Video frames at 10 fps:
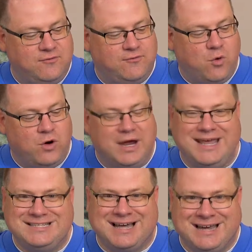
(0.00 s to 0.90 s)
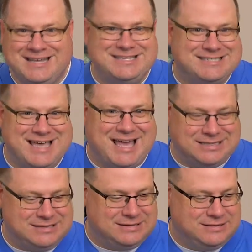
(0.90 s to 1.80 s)
for a tiny
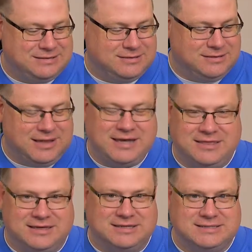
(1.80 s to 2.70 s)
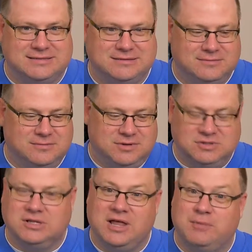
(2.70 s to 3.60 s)
set like this,
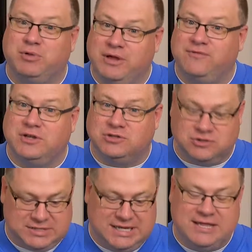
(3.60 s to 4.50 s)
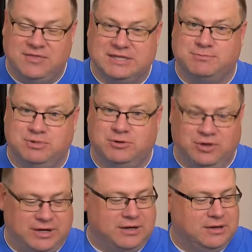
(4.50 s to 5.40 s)
there's a lot of play features in this
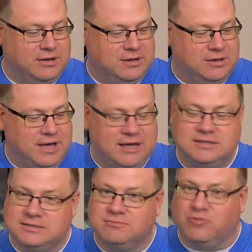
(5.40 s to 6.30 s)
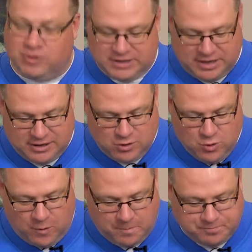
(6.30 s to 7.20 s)
building, and it's really kind of
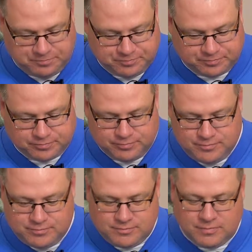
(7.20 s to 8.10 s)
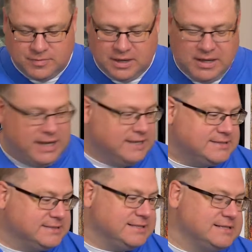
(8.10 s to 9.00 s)
cool.
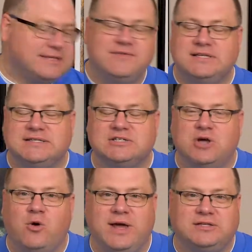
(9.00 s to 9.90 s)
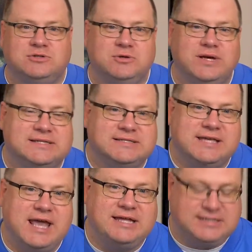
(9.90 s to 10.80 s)
It's set 76082. It's
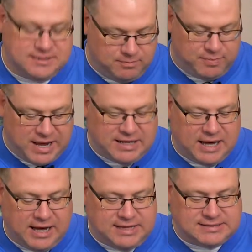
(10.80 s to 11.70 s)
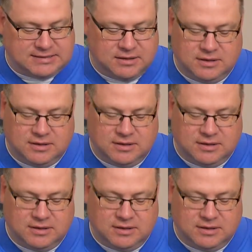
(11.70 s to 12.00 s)
the ATM Bank Heist.